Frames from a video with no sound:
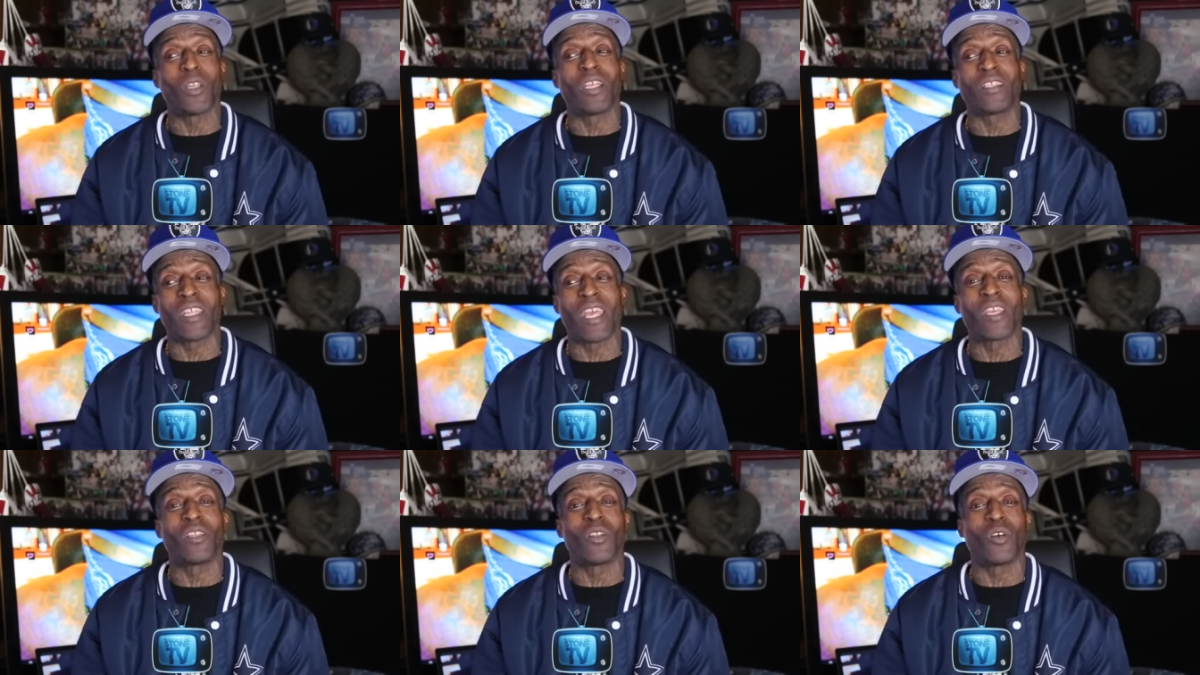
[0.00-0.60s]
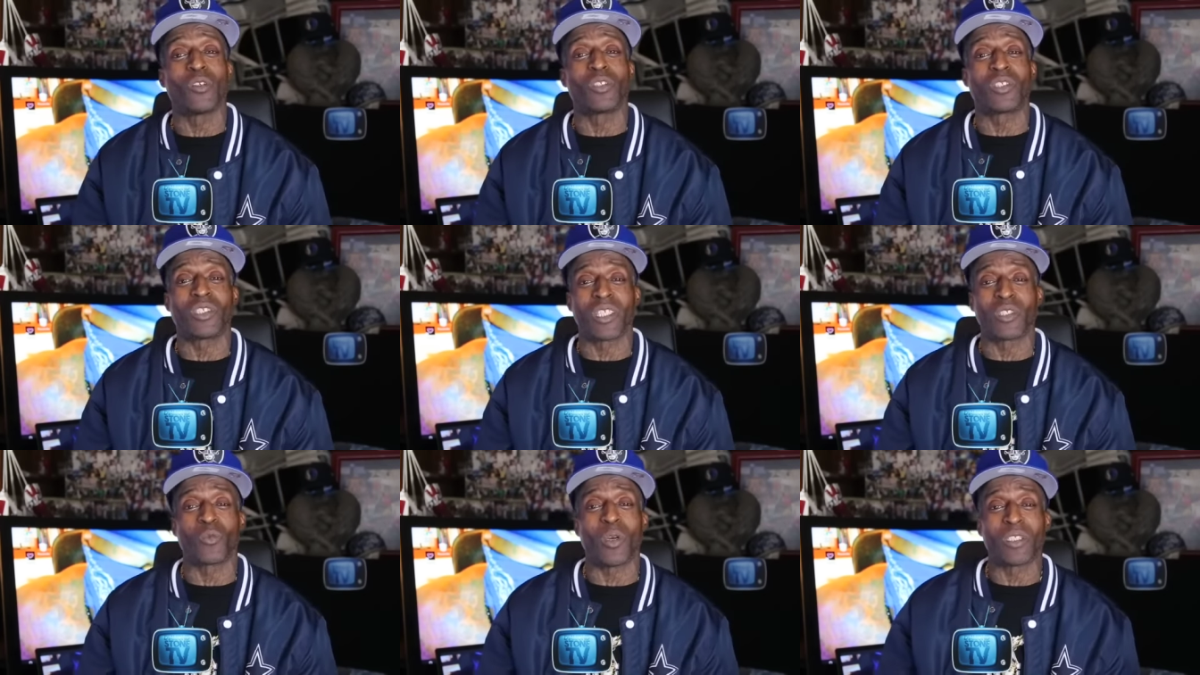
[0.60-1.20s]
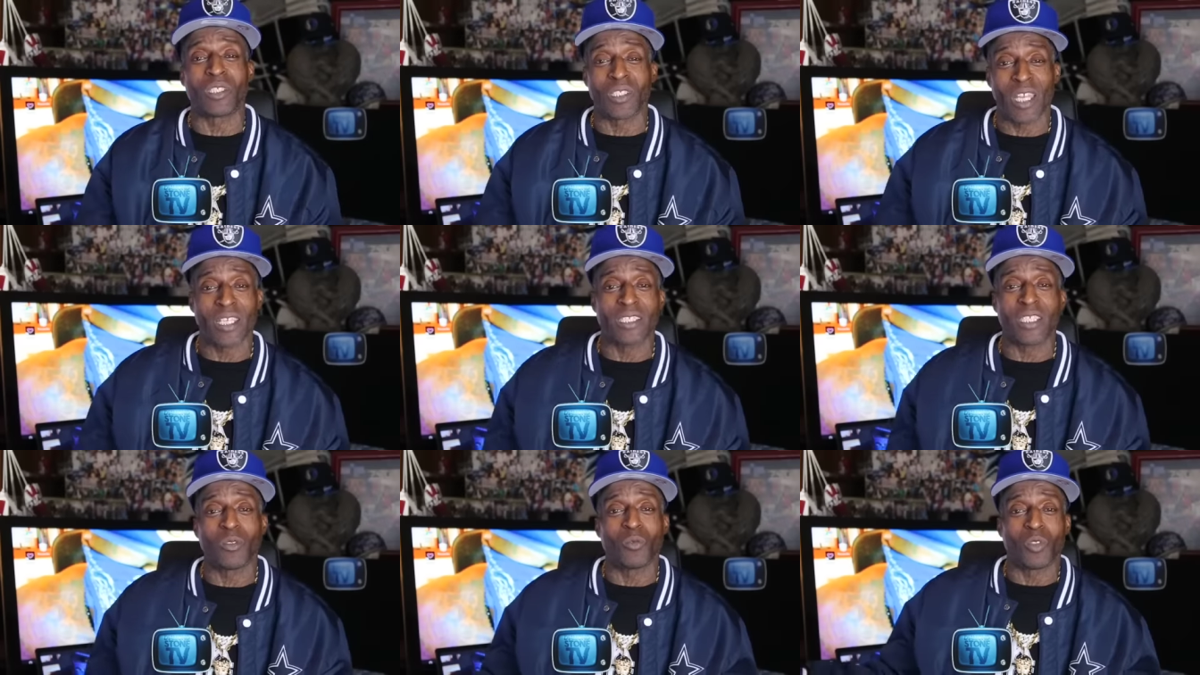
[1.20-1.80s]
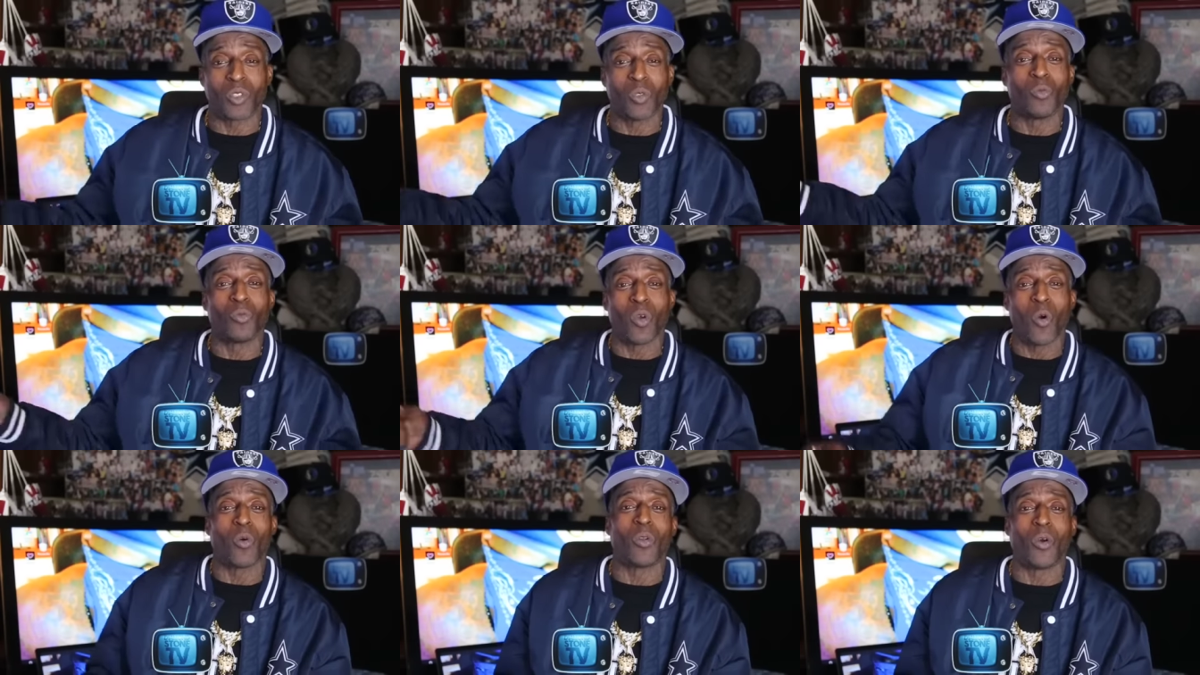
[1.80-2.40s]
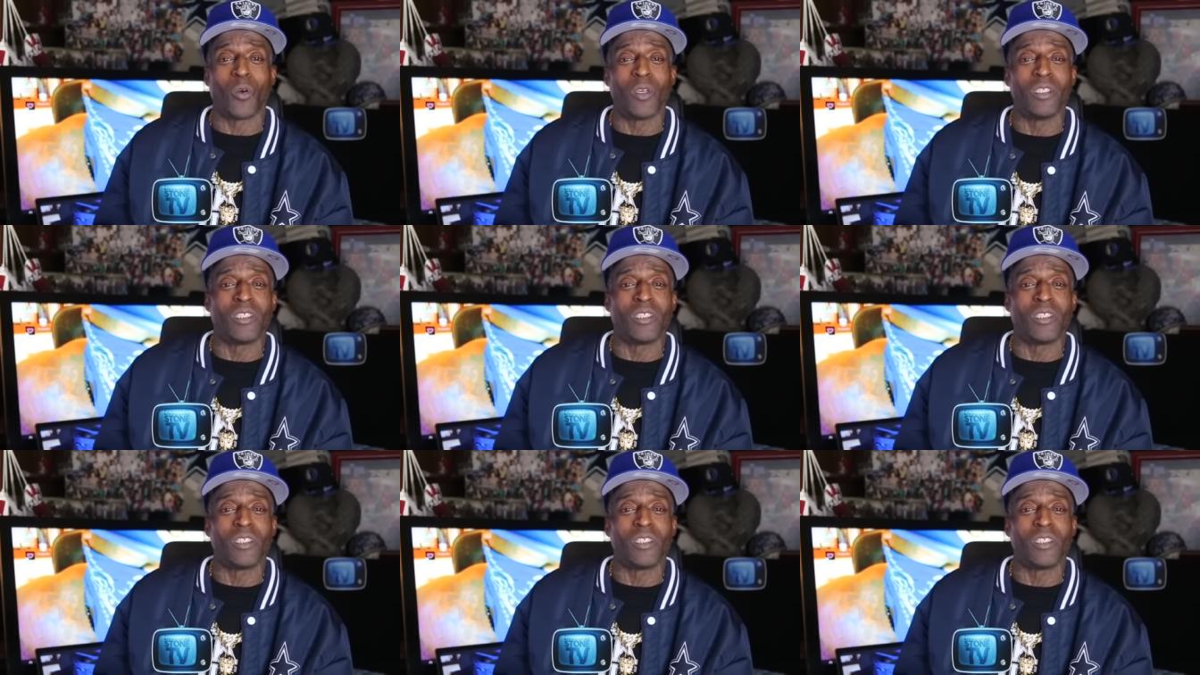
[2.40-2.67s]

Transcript: They think, you know, situations like this when shooting going on,